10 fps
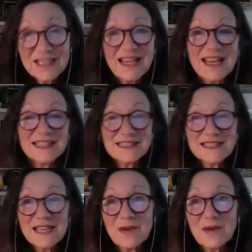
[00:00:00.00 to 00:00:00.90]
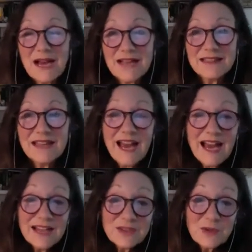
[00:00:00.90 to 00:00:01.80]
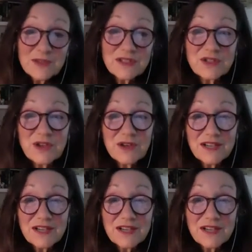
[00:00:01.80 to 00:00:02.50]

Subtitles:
And so I sort of started